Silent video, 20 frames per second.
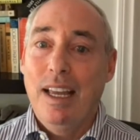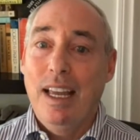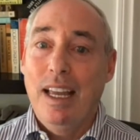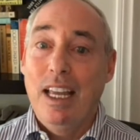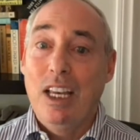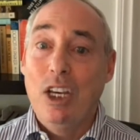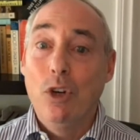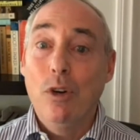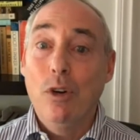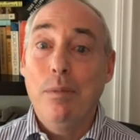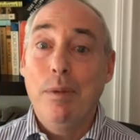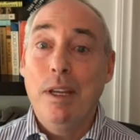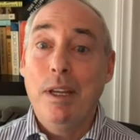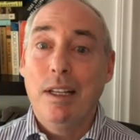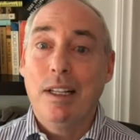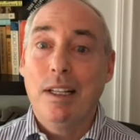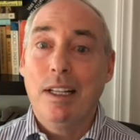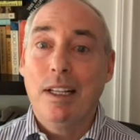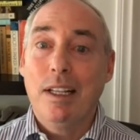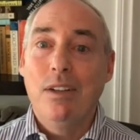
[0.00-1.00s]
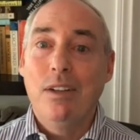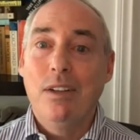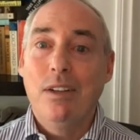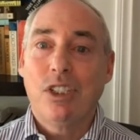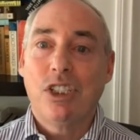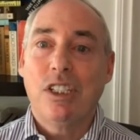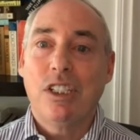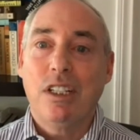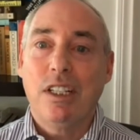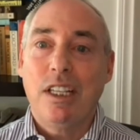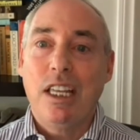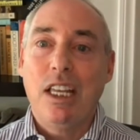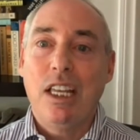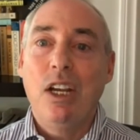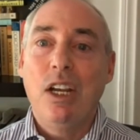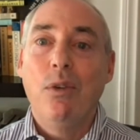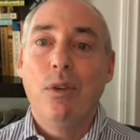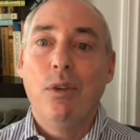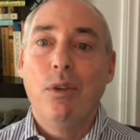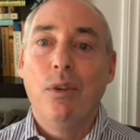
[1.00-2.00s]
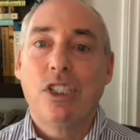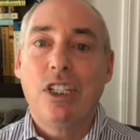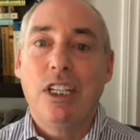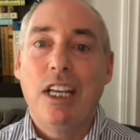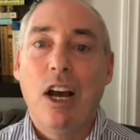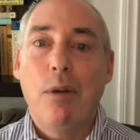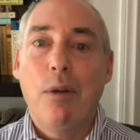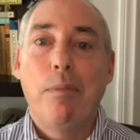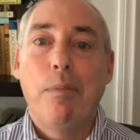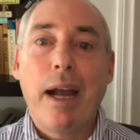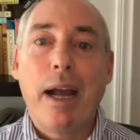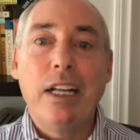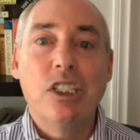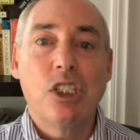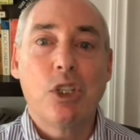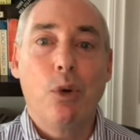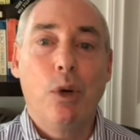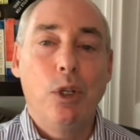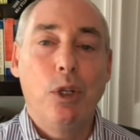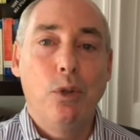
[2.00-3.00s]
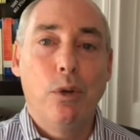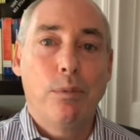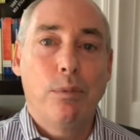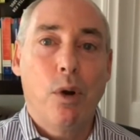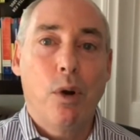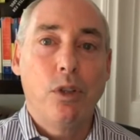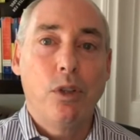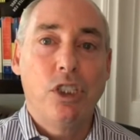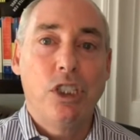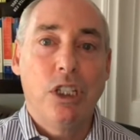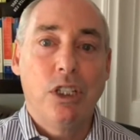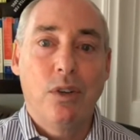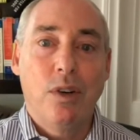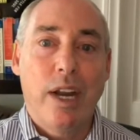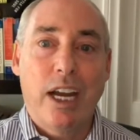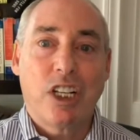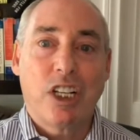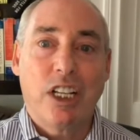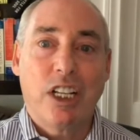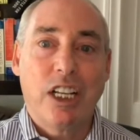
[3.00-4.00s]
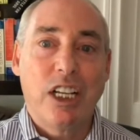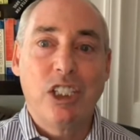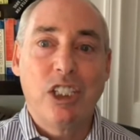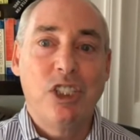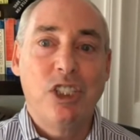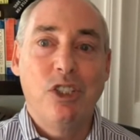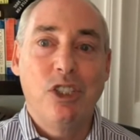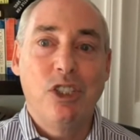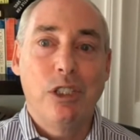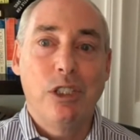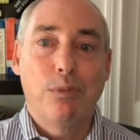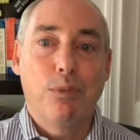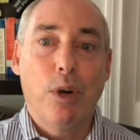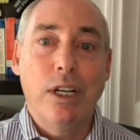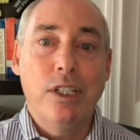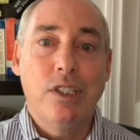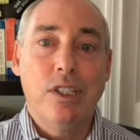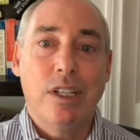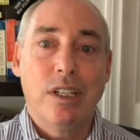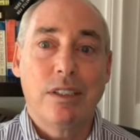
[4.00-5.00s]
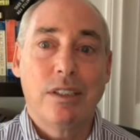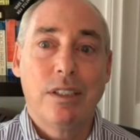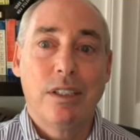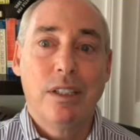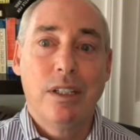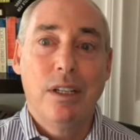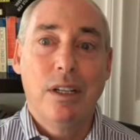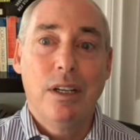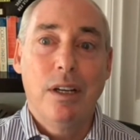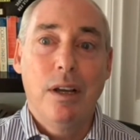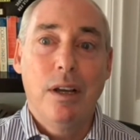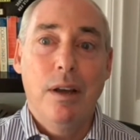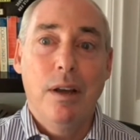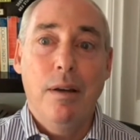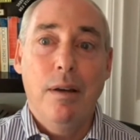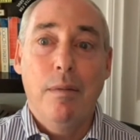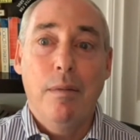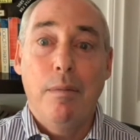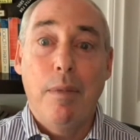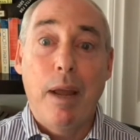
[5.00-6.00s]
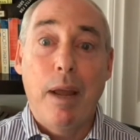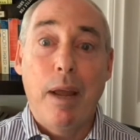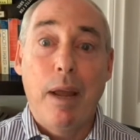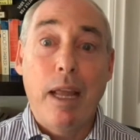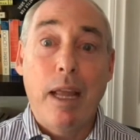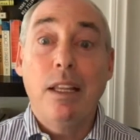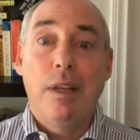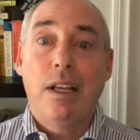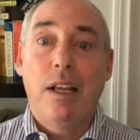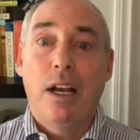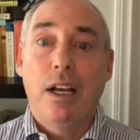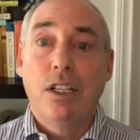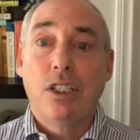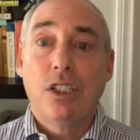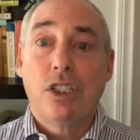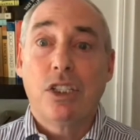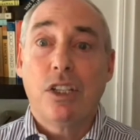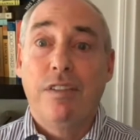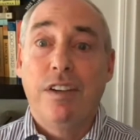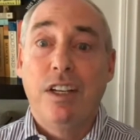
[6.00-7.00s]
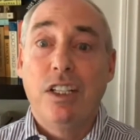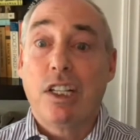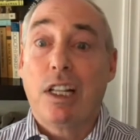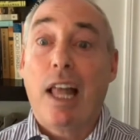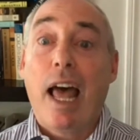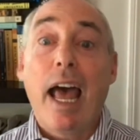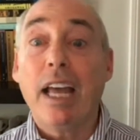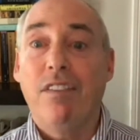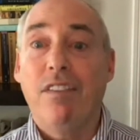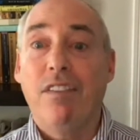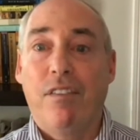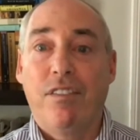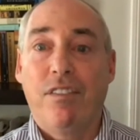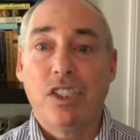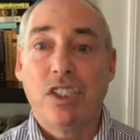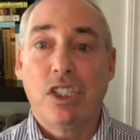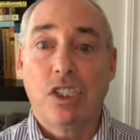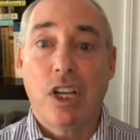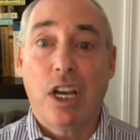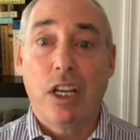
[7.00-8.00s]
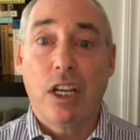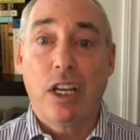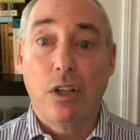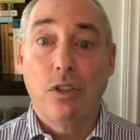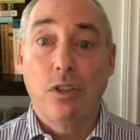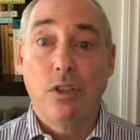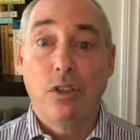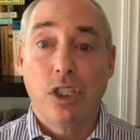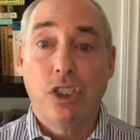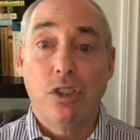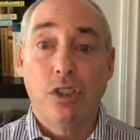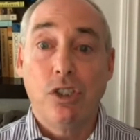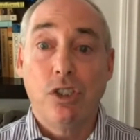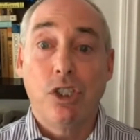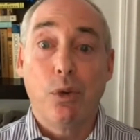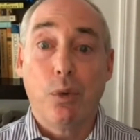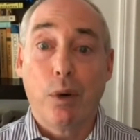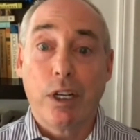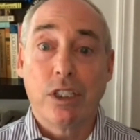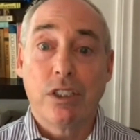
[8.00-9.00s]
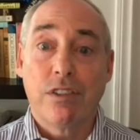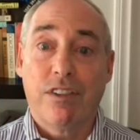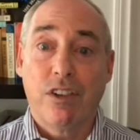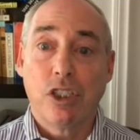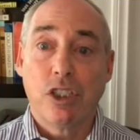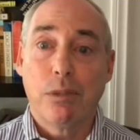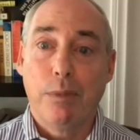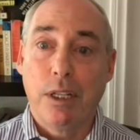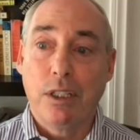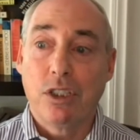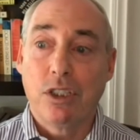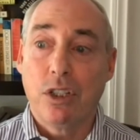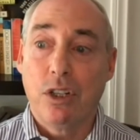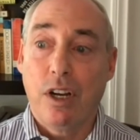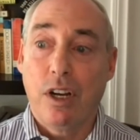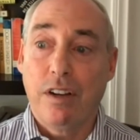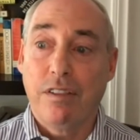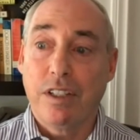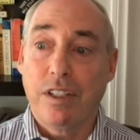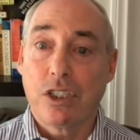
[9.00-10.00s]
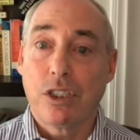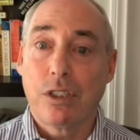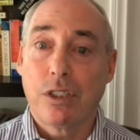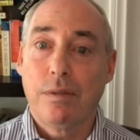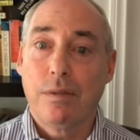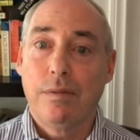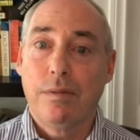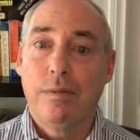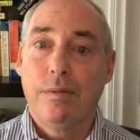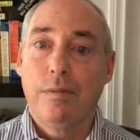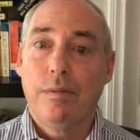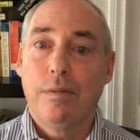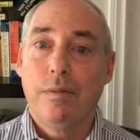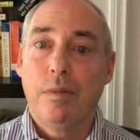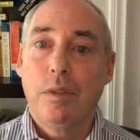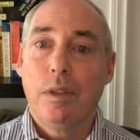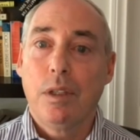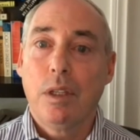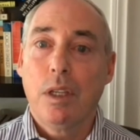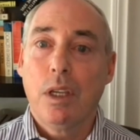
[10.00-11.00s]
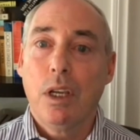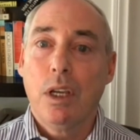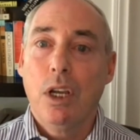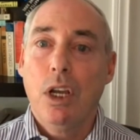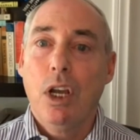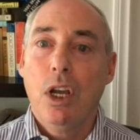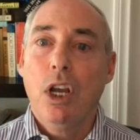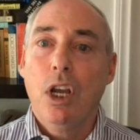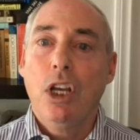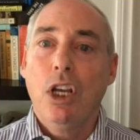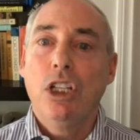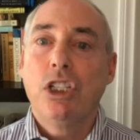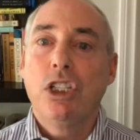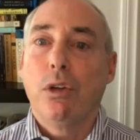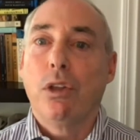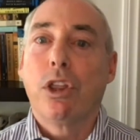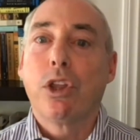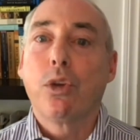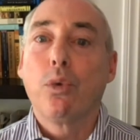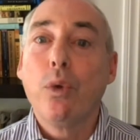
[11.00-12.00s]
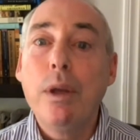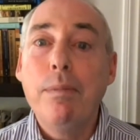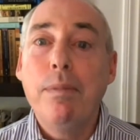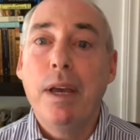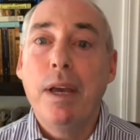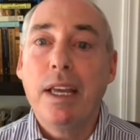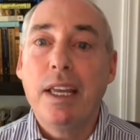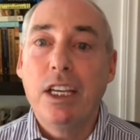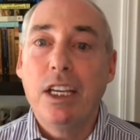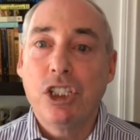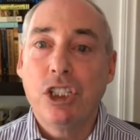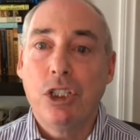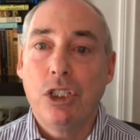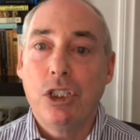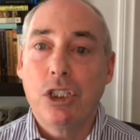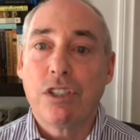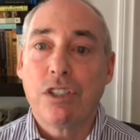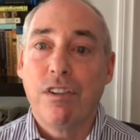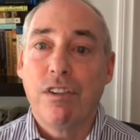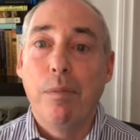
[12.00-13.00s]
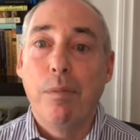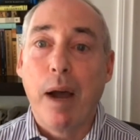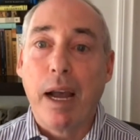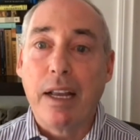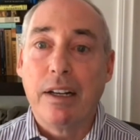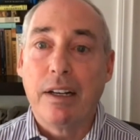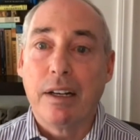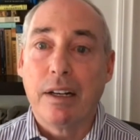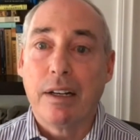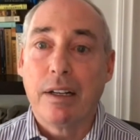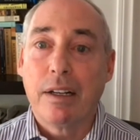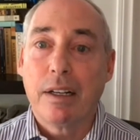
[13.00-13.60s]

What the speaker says: And European leaders are still eager to see how Biden's going to approach international issues as president, mainly because of his lack of emphasis on those issues during his first months in office. So 3 big issues for Biden